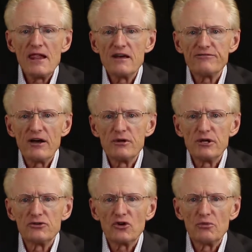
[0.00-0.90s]
if
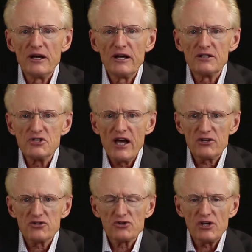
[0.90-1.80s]
eminent domain is
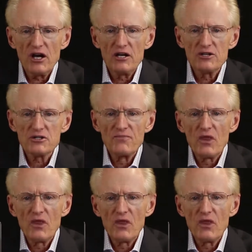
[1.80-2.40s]
exercised.